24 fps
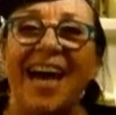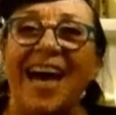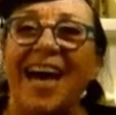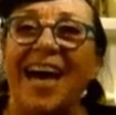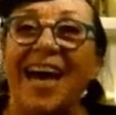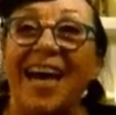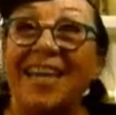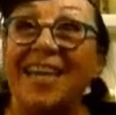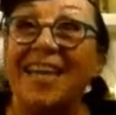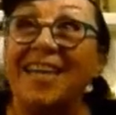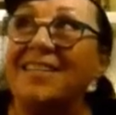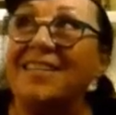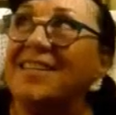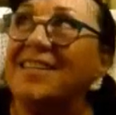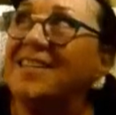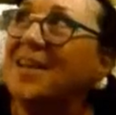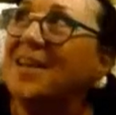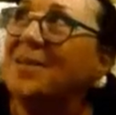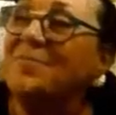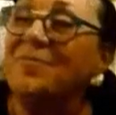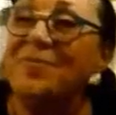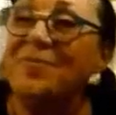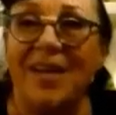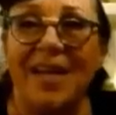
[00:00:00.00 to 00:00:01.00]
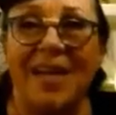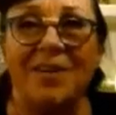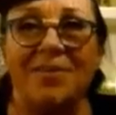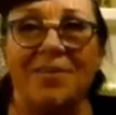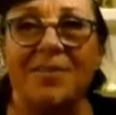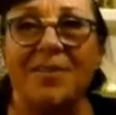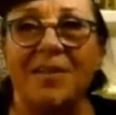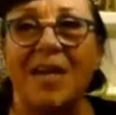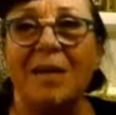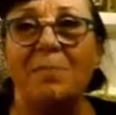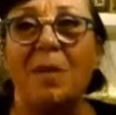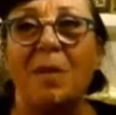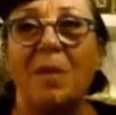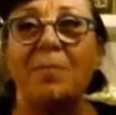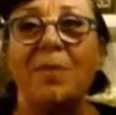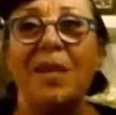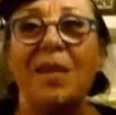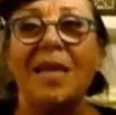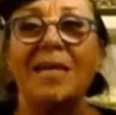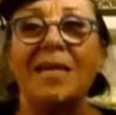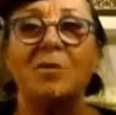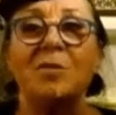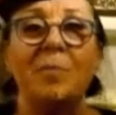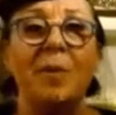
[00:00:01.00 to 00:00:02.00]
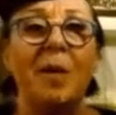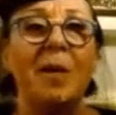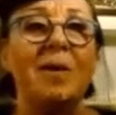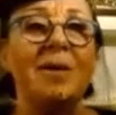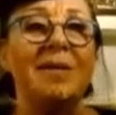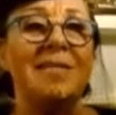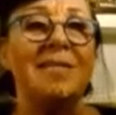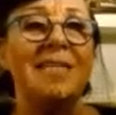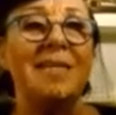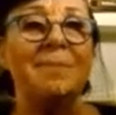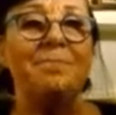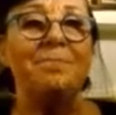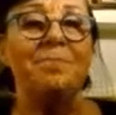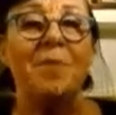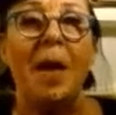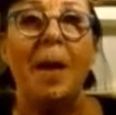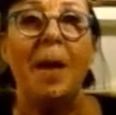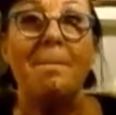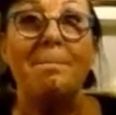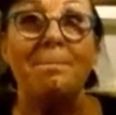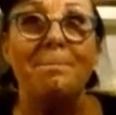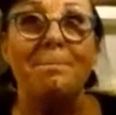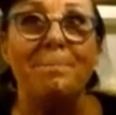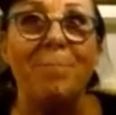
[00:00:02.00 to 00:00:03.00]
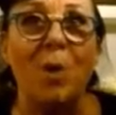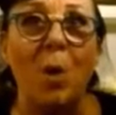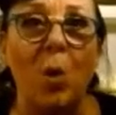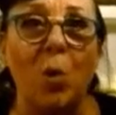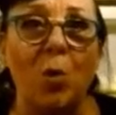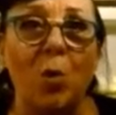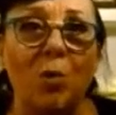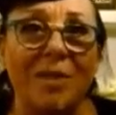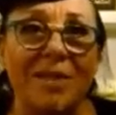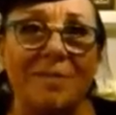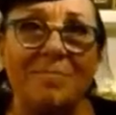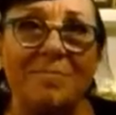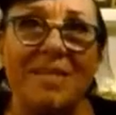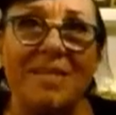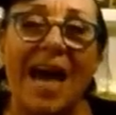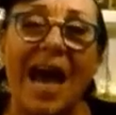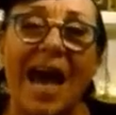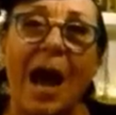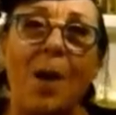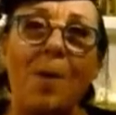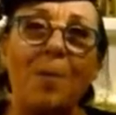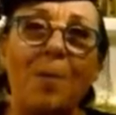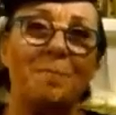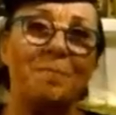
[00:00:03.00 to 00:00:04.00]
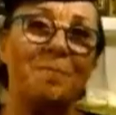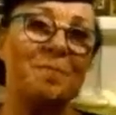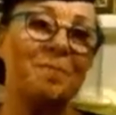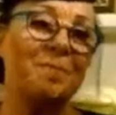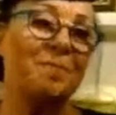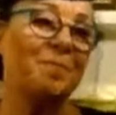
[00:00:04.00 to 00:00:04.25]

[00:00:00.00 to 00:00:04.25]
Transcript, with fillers: And uh, then something else come up the ladder behind him and pulled him down.